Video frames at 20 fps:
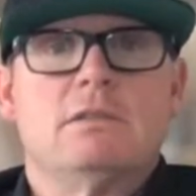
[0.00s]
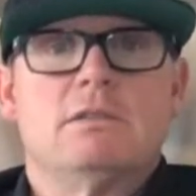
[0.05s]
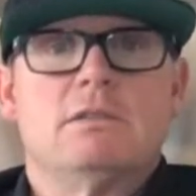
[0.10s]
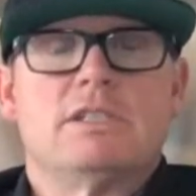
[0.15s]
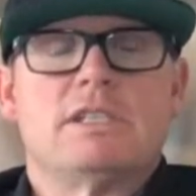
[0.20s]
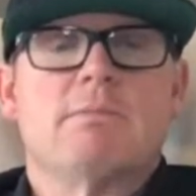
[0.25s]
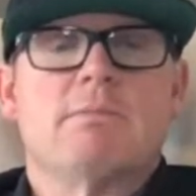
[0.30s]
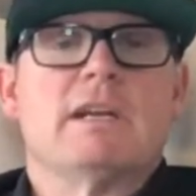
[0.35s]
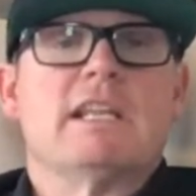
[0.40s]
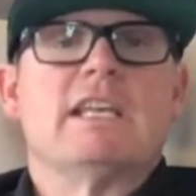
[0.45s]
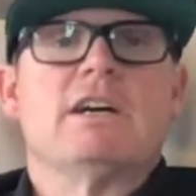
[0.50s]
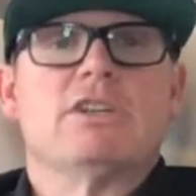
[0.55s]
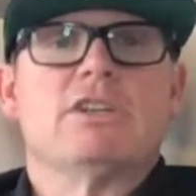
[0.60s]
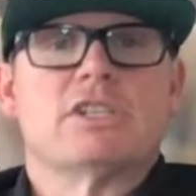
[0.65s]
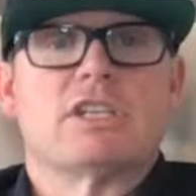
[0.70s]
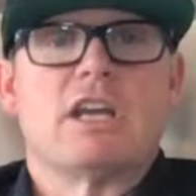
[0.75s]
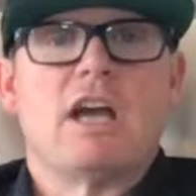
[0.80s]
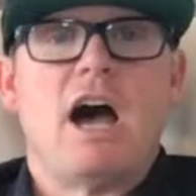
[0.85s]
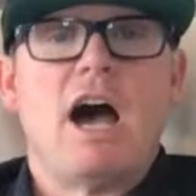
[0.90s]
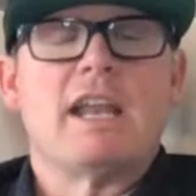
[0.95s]
Somebody
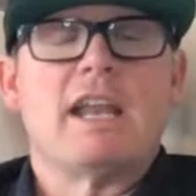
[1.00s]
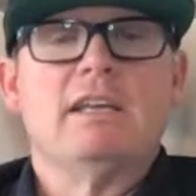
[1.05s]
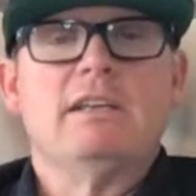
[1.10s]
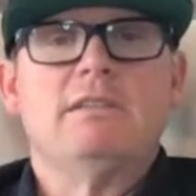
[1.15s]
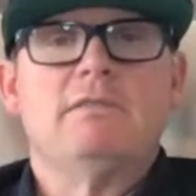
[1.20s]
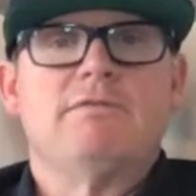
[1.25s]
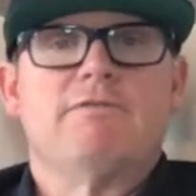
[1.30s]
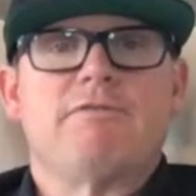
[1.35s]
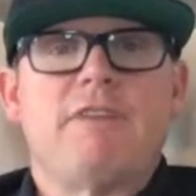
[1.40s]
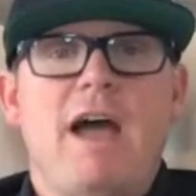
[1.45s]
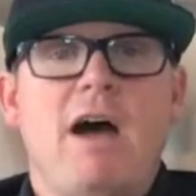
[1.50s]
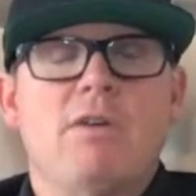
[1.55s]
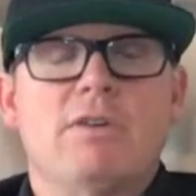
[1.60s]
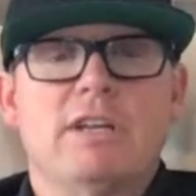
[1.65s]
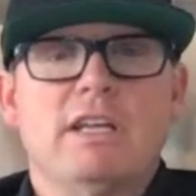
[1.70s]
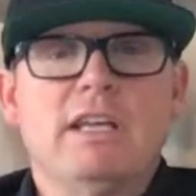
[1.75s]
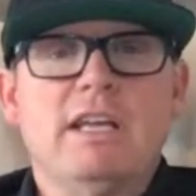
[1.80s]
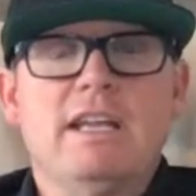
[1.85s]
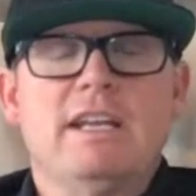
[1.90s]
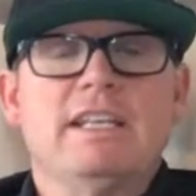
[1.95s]
else got it,
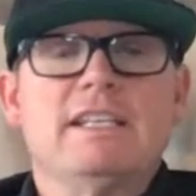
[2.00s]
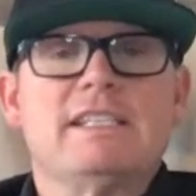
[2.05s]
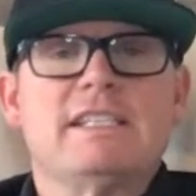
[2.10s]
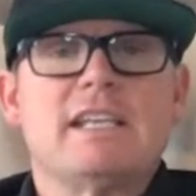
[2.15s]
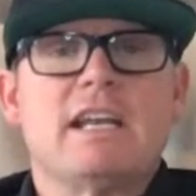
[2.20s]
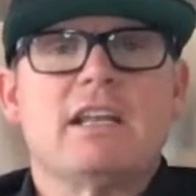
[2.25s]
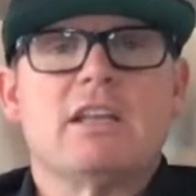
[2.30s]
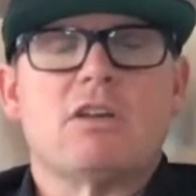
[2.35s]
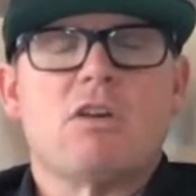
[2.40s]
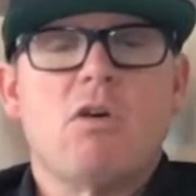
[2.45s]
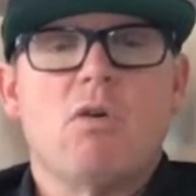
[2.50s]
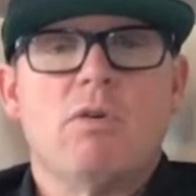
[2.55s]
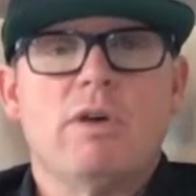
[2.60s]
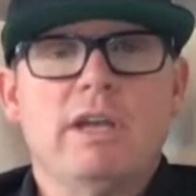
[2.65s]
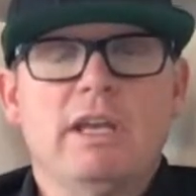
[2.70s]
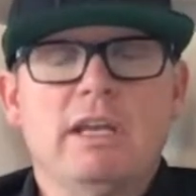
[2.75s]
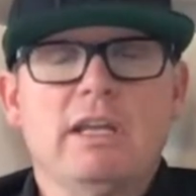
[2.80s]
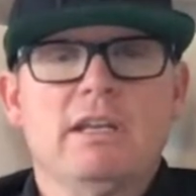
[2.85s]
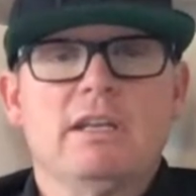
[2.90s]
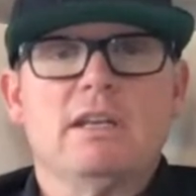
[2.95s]
found it, and instead of
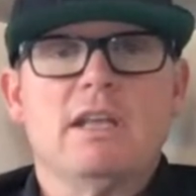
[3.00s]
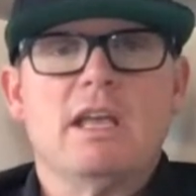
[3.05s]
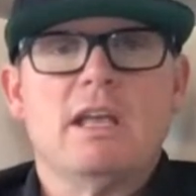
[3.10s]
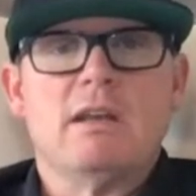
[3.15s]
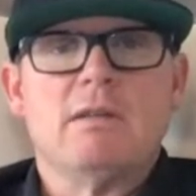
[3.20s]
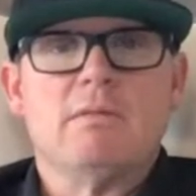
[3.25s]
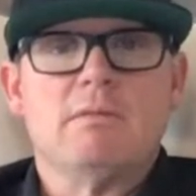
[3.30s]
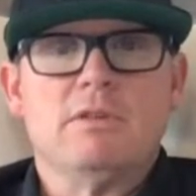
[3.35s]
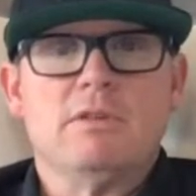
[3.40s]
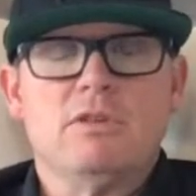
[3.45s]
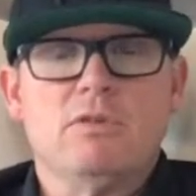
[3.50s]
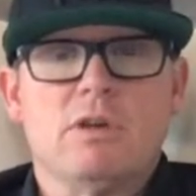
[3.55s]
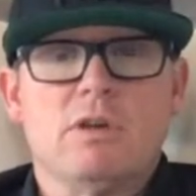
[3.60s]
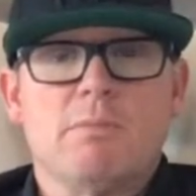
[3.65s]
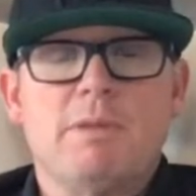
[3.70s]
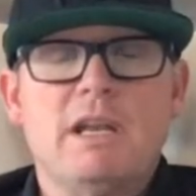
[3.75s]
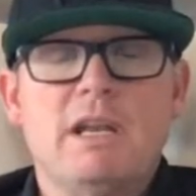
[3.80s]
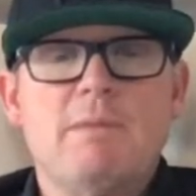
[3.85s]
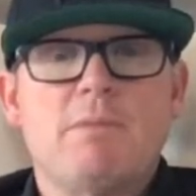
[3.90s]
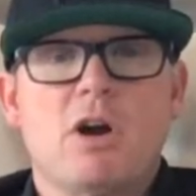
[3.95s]
going and doing a
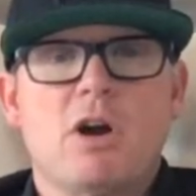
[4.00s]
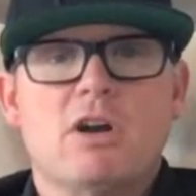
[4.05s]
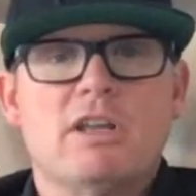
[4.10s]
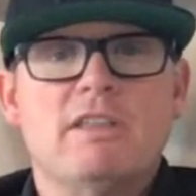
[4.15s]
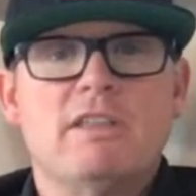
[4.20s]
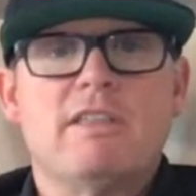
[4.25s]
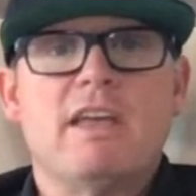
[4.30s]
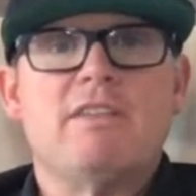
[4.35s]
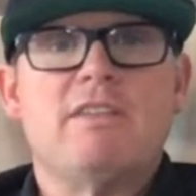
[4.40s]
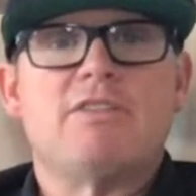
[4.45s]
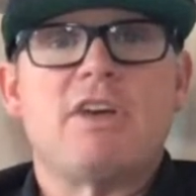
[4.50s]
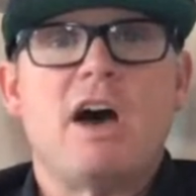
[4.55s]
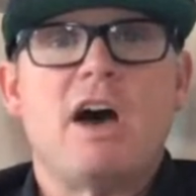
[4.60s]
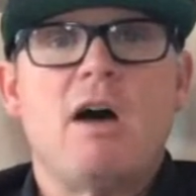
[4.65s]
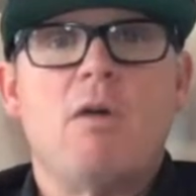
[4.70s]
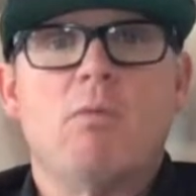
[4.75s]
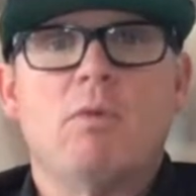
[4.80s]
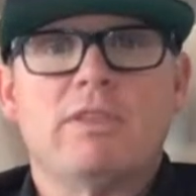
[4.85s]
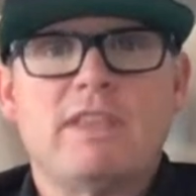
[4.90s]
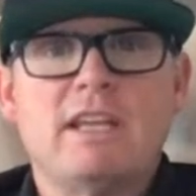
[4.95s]
pity party, they
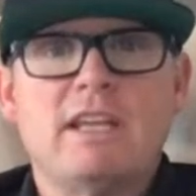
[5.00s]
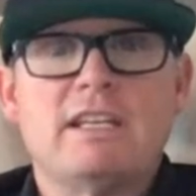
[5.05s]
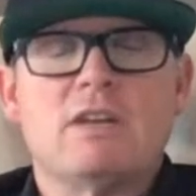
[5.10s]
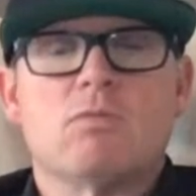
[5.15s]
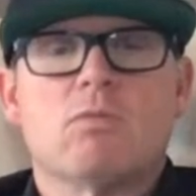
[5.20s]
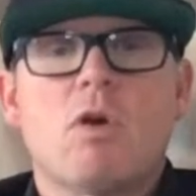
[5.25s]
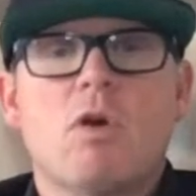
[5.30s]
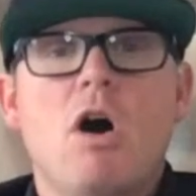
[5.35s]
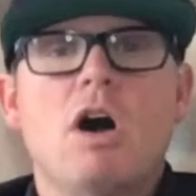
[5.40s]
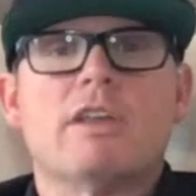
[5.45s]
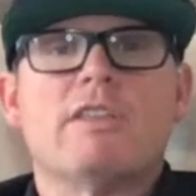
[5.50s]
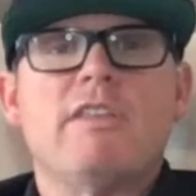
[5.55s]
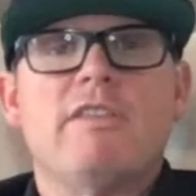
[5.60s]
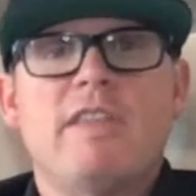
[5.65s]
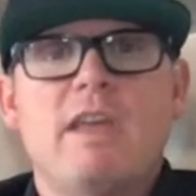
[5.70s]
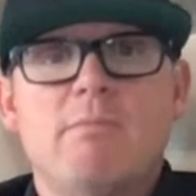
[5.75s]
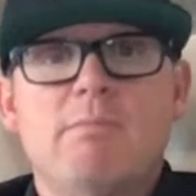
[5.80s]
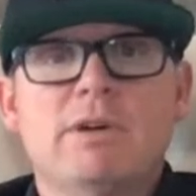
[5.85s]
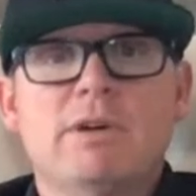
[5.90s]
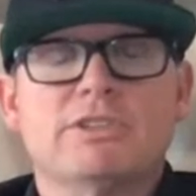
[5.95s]
thought what they did wrong, then
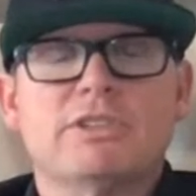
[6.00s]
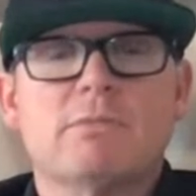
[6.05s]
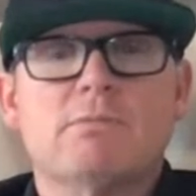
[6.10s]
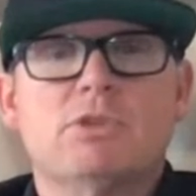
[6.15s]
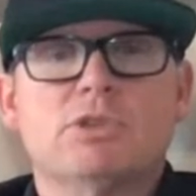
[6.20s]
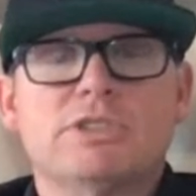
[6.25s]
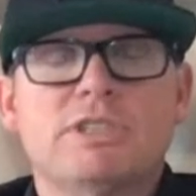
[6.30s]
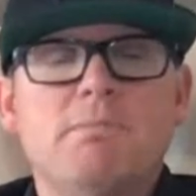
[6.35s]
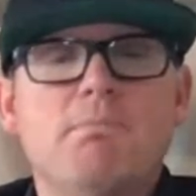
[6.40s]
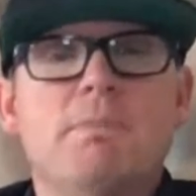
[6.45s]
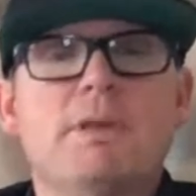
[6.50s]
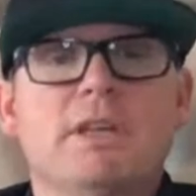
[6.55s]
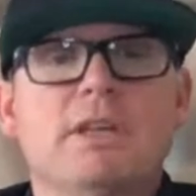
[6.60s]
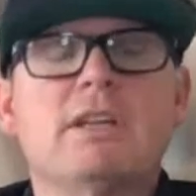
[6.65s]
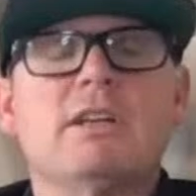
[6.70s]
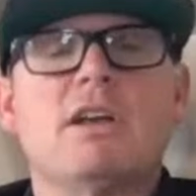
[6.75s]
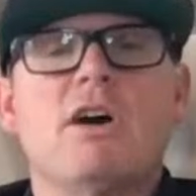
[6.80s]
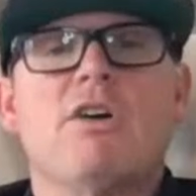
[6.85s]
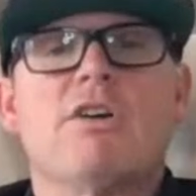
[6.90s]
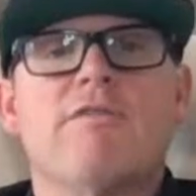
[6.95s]
they built a
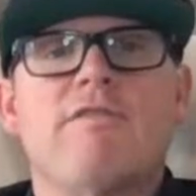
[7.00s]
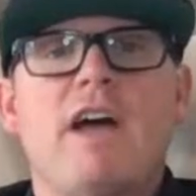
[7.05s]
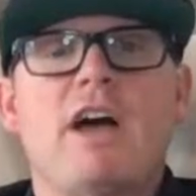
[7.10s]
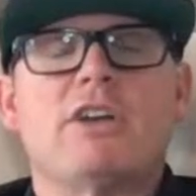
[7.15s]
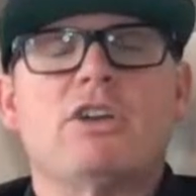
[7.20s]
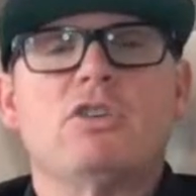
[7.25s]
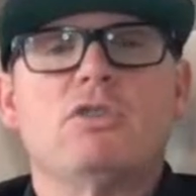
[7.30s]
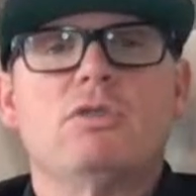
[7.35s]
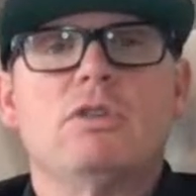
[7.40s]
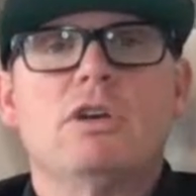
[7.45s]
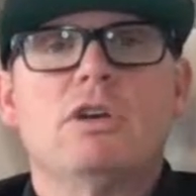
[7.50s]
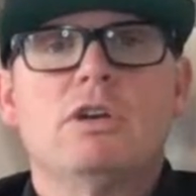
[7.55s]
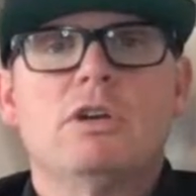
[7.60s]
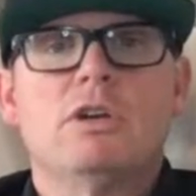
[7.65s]
multi-billion-dollar valued